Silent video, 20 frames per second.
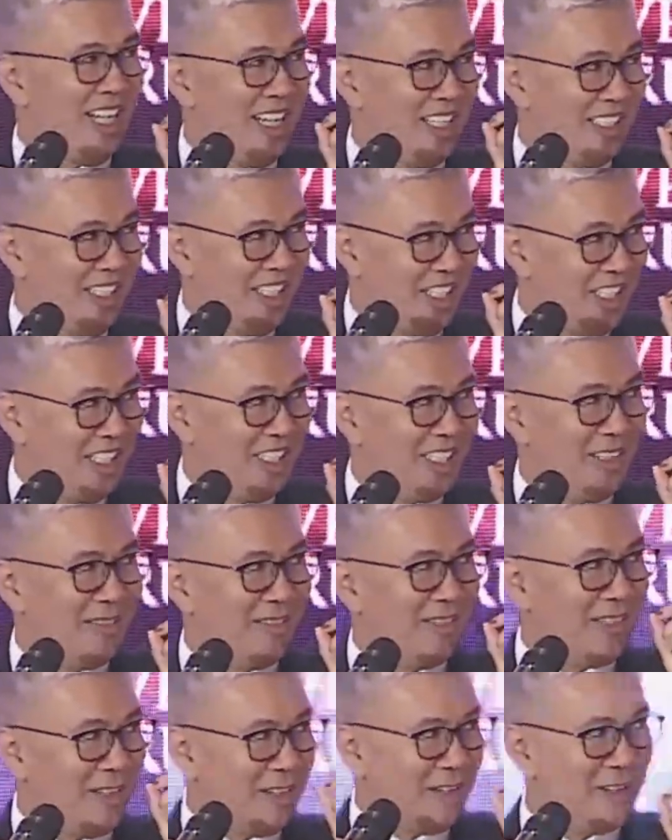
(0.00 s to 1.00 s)
SDGs
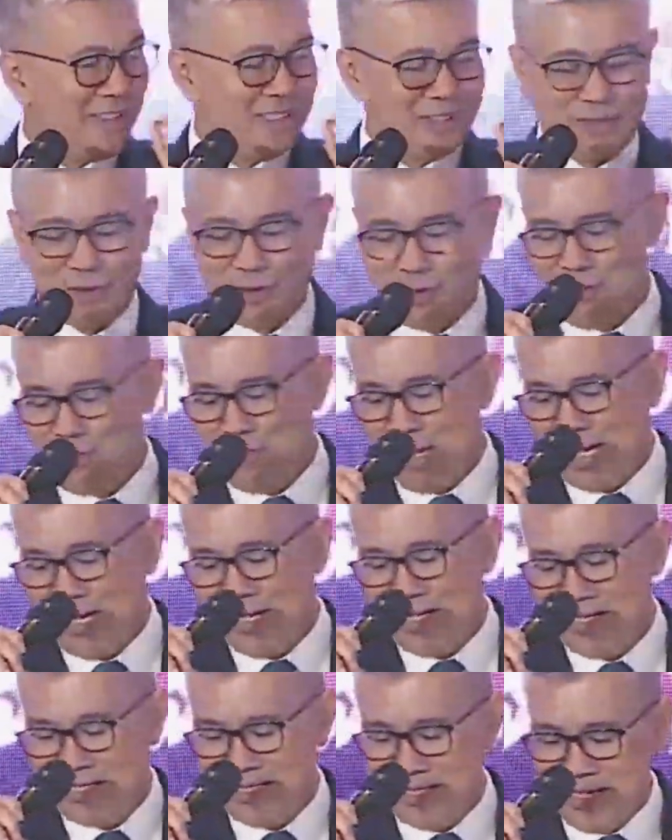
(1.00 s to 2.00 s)
in terms of
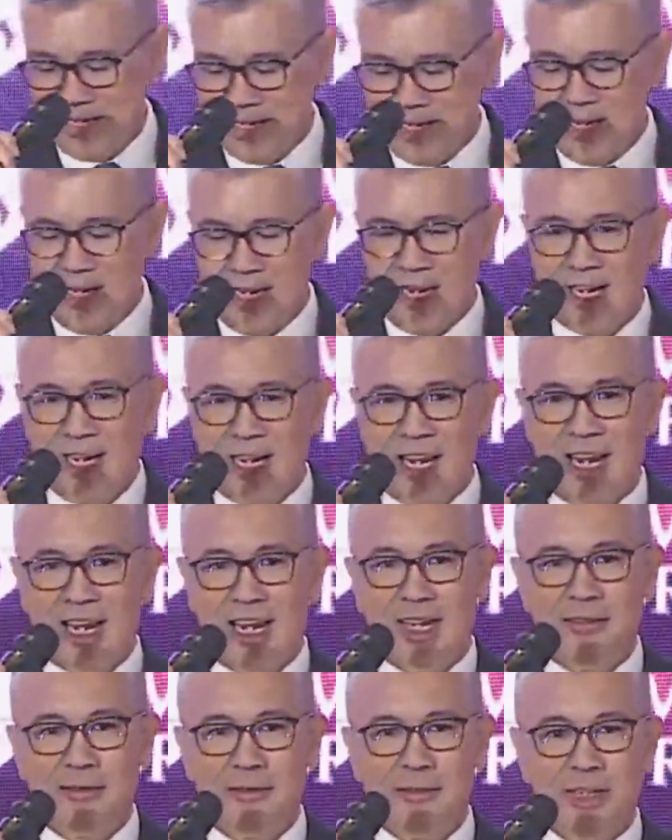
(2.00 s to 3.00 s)
compliance.
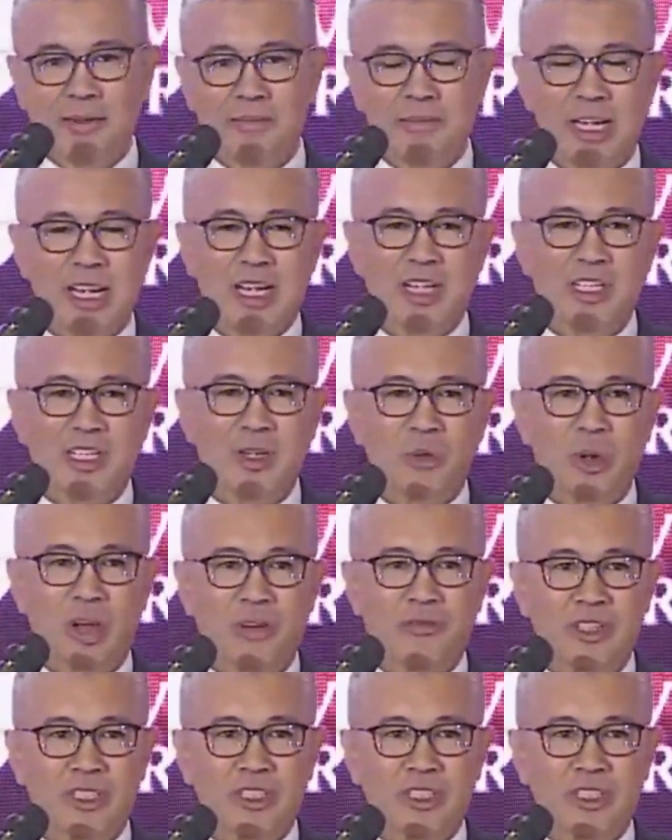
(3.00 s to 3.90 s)
And in Malaysia, we have